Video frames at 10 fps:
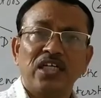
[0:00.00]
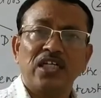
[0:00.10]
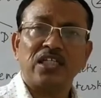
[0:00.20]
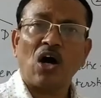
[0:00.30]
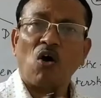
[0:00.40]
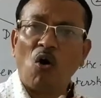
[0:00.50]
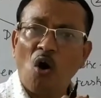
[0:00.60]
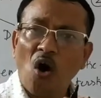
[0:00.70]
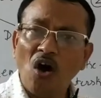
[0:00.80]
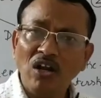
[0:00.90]
the
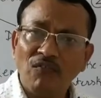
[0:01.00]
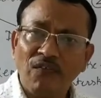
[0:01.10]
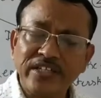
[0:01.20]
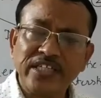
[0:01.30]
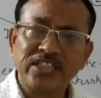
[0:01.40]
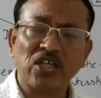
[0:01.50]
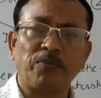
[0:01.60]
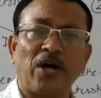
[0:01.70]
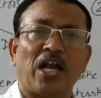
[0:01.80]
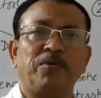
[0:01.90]
all phases of the
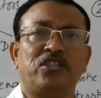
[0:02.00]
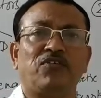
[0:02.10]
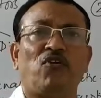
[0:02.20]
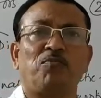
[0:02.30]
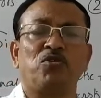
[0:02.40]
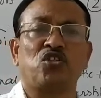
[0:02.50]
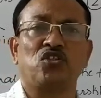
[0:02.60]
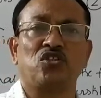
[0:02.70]
RBC formations.